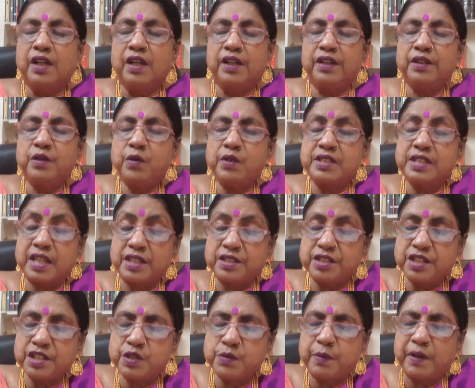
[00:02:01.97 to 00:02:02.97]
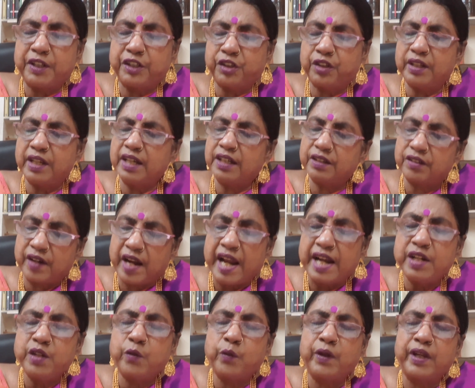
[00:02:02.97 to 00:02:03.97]
in such a special and
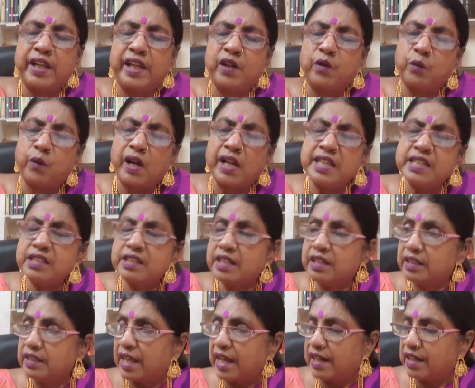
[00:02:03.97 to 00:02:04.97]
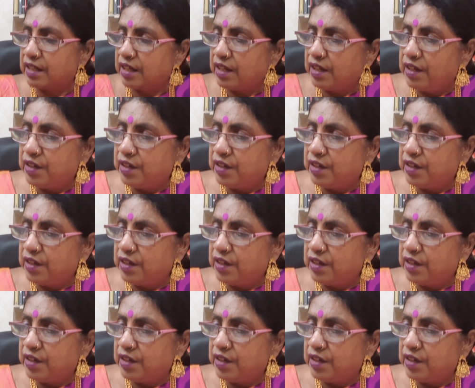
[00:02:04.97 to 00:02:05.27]
grand way, and why is it that